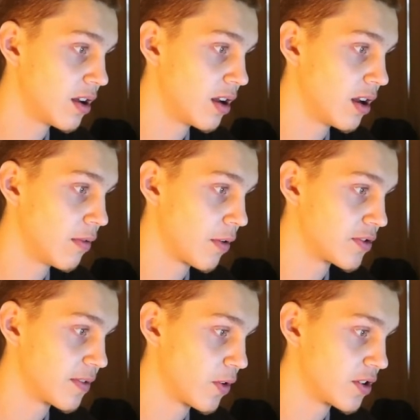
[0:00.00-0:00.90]
uh, where
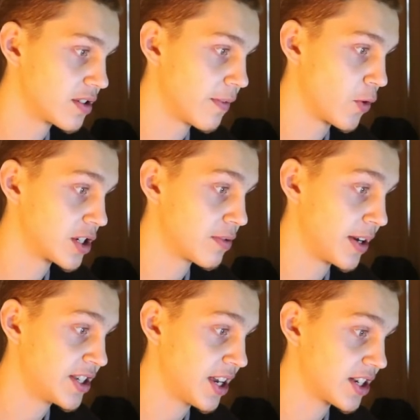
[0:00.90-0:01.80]
was the verse? Verse
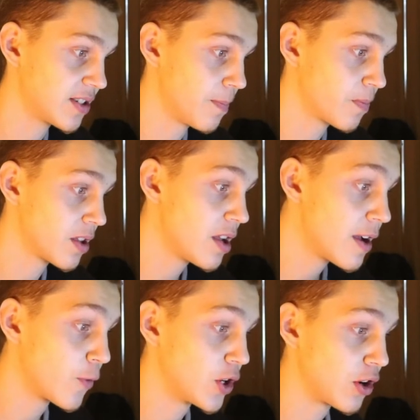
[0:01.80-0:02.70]
twenty-six.
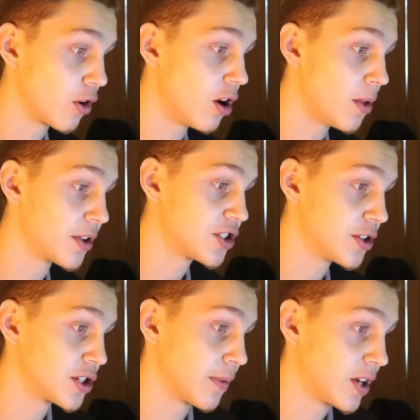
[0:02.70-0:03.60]
For you are all the
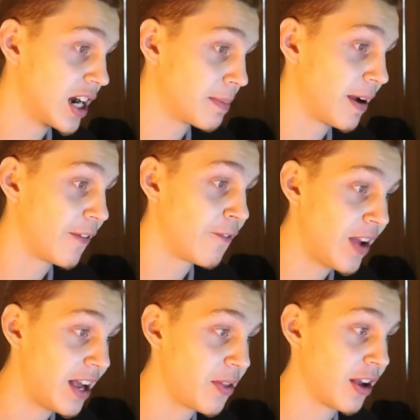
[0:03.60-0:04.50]
children of God by
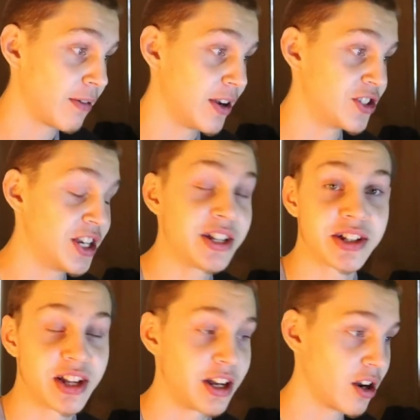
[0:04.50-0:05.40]
faith in Christ
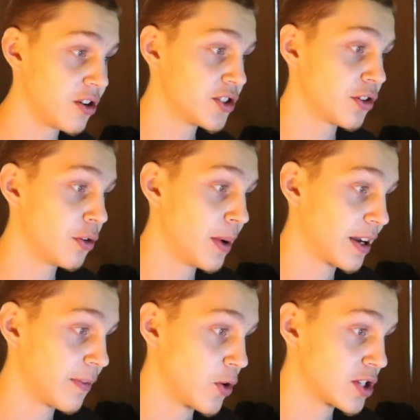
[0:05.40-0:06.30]
Jesus. And you can also go
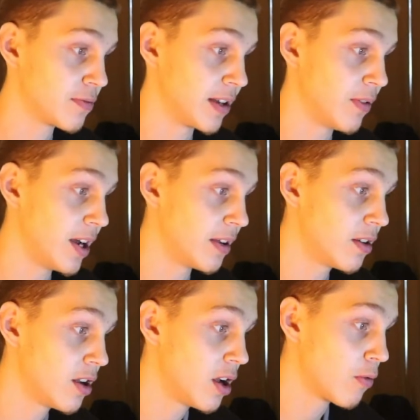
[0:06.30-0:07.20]
back to verse twenty-one,
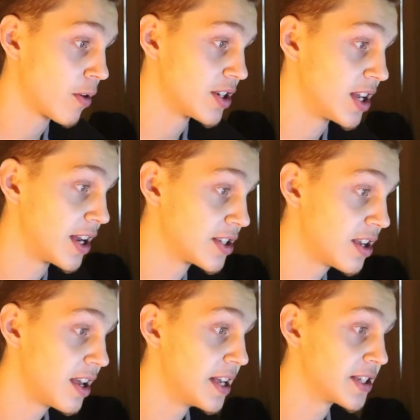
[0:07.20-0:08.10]
where it says,
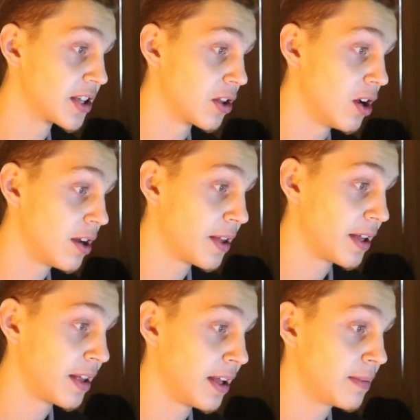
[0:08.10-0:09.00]
is the law
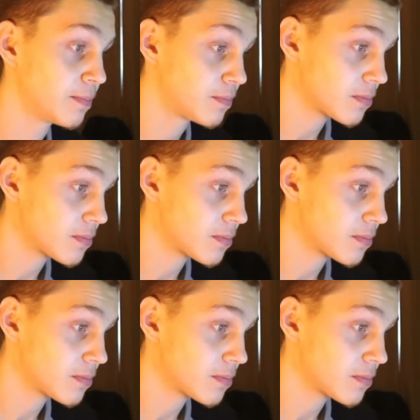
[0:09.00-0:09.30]
that then,